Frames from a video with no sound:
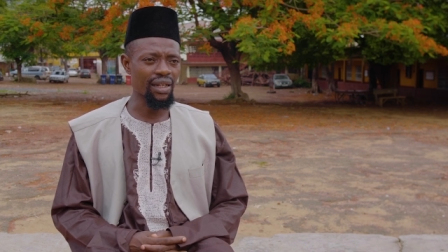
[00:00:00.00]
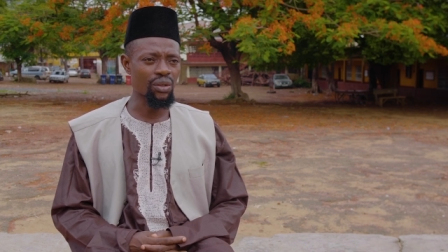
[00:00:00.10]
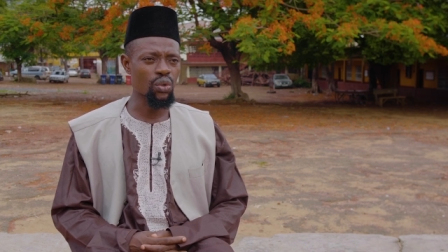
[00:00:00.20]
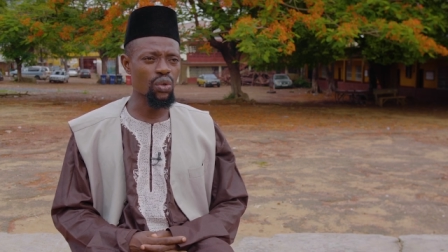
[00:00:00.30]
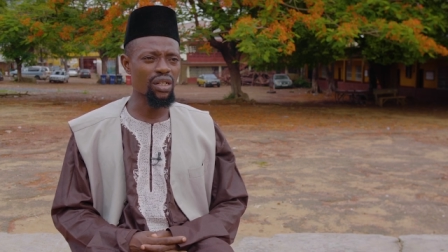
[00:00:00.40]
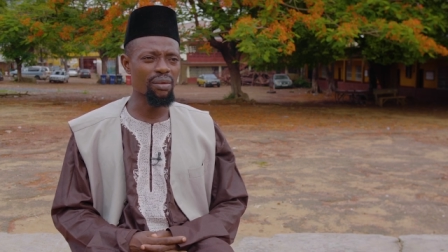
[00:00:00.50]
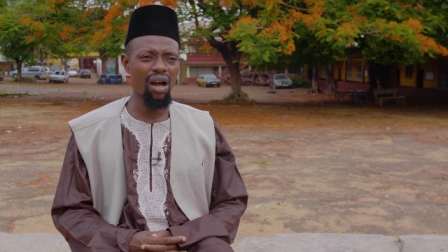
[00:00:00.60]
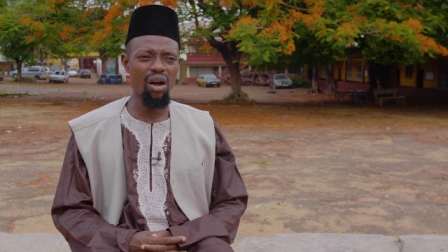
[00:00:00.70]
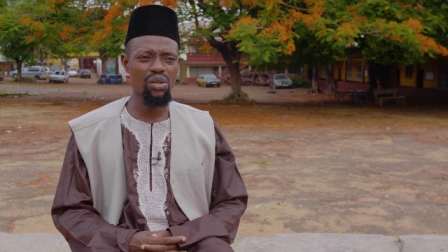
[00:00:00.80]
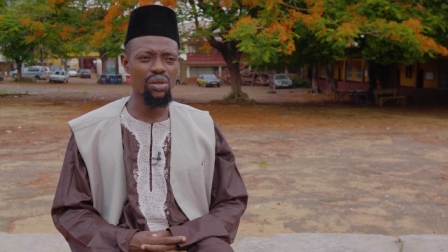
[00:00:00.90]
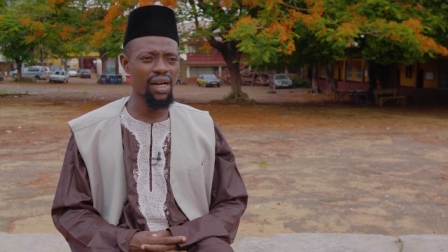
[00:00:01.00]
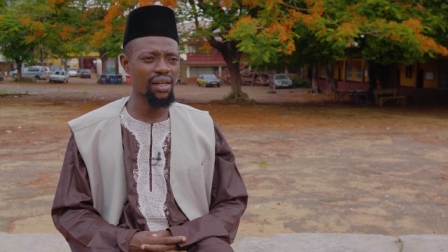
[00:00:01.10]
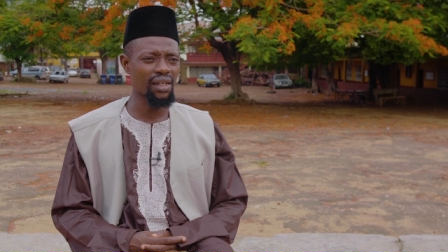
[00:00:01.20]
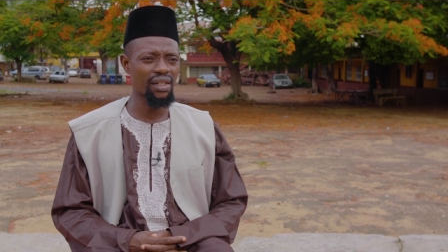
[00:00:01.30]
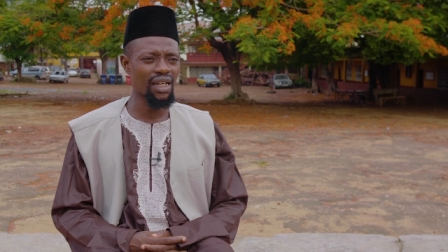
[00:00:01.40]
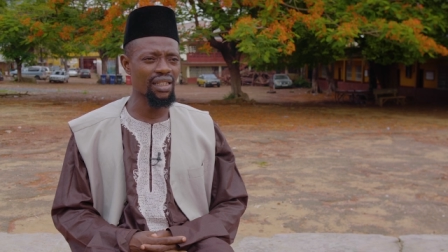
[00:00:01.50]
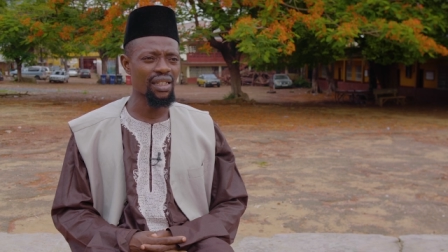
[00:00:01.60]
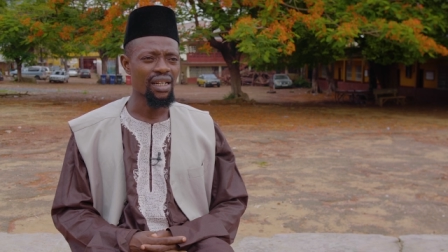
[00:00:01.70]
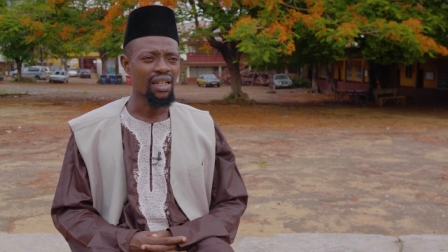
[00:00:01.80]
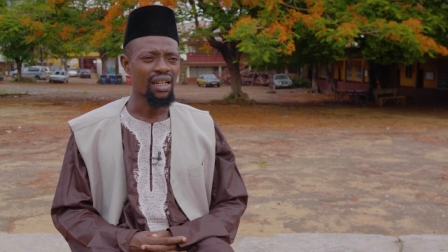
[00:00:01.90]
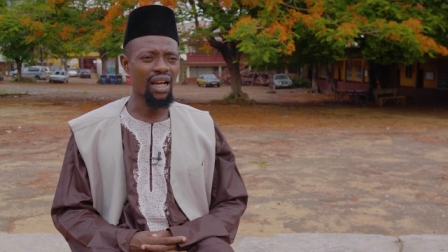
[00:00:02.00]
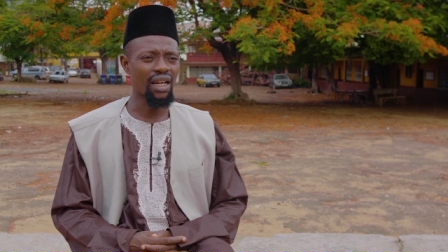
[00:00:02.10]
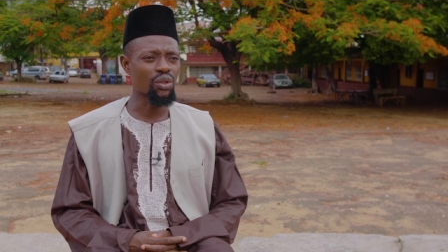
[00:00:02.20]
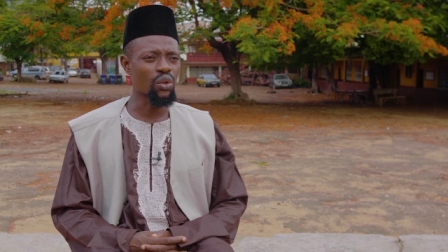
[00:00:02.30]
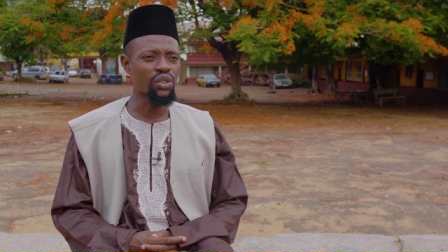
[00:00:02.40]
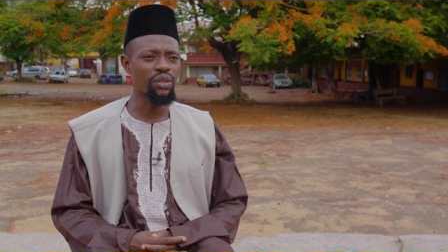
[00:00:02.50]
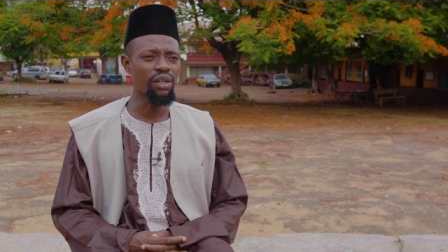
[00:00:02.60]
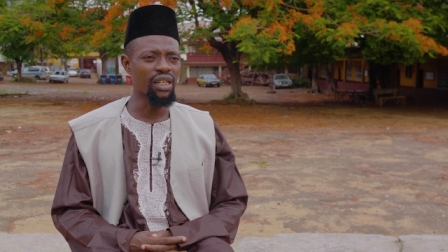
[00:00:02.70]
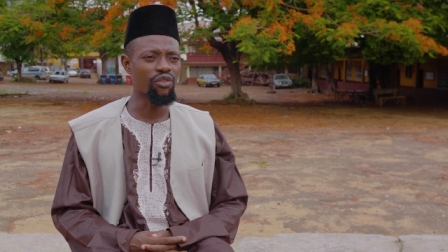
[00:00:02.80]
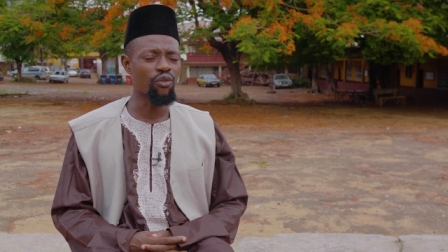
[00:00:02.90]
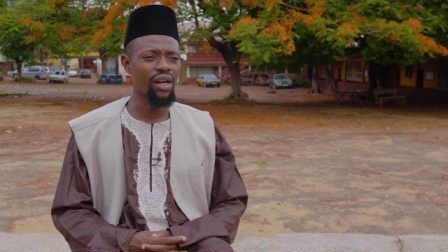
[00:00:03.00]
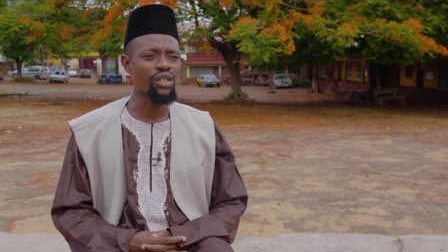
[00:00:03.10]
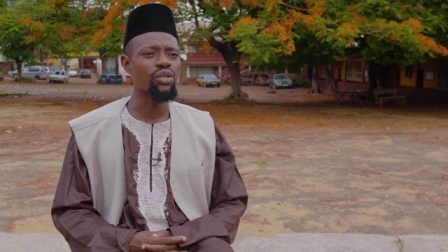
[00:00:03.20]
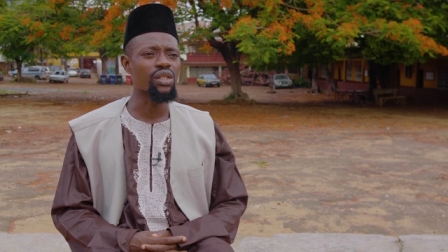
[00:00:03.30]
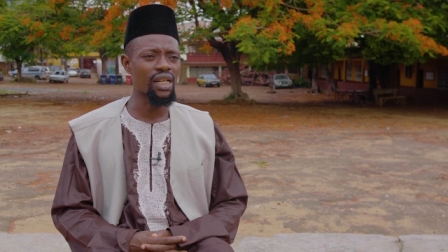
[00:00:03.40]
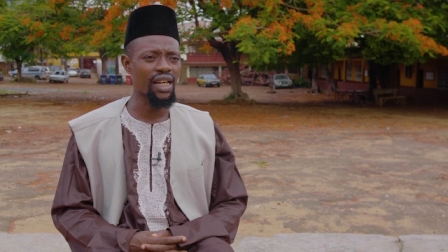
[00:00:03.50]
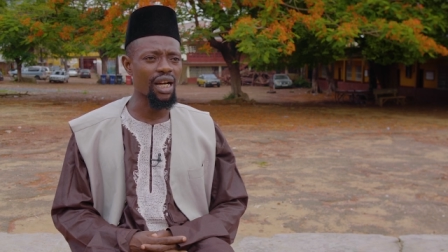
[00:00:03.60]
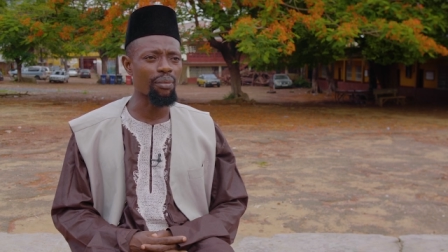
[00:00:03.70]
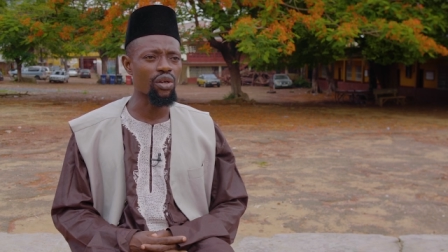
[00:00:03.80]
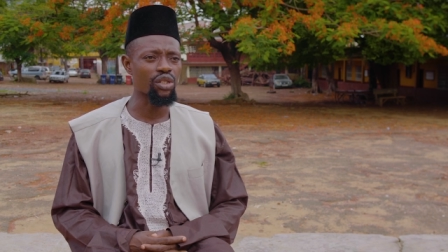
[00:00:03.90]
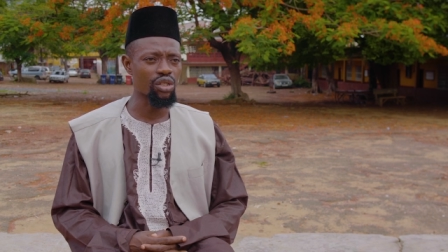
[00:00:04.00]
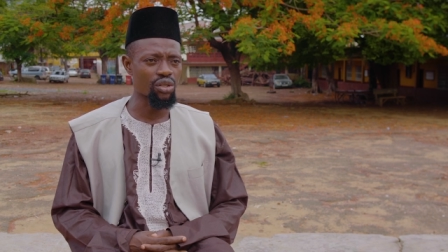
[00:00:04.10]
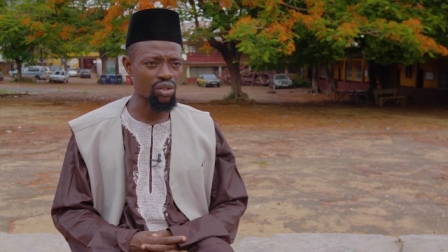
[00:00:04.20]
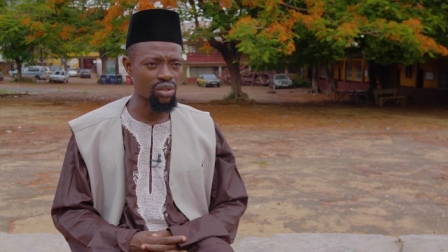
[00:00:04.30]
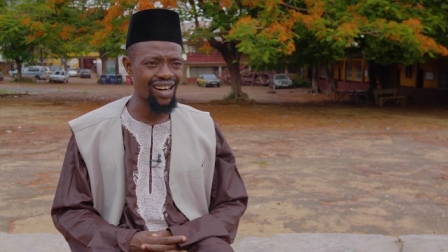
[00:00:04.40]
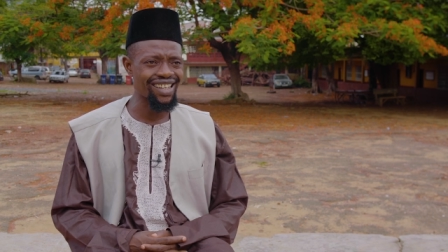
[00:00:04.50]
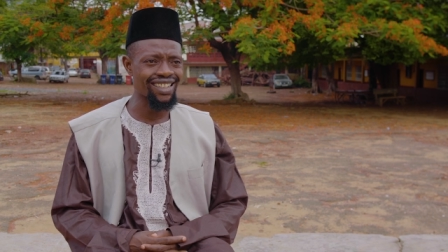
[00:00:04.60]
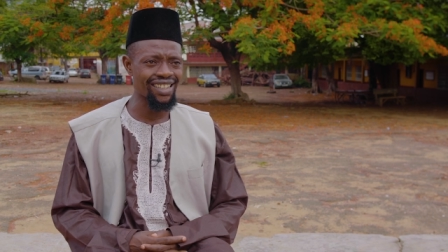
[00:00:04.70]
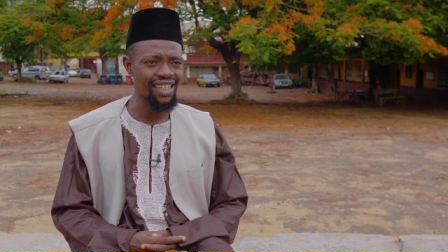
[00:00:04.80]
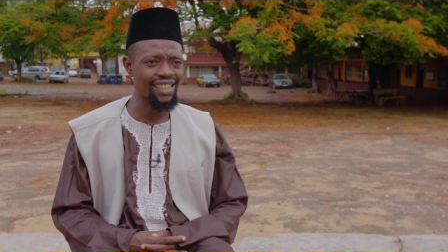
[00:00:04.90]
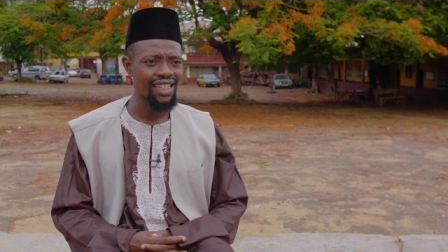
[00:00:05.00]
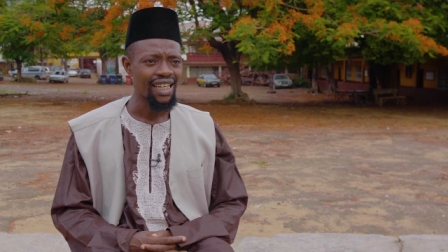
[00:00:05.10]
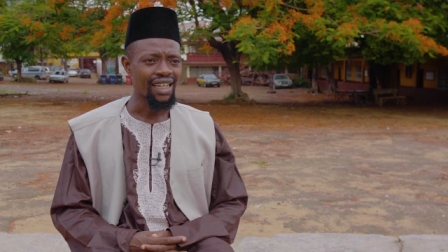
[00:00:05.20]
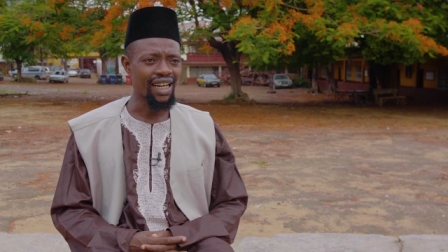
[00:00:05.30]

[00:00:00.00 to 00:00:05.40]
I told him outrightly that I don't believe what you said about Jesus Christ's death,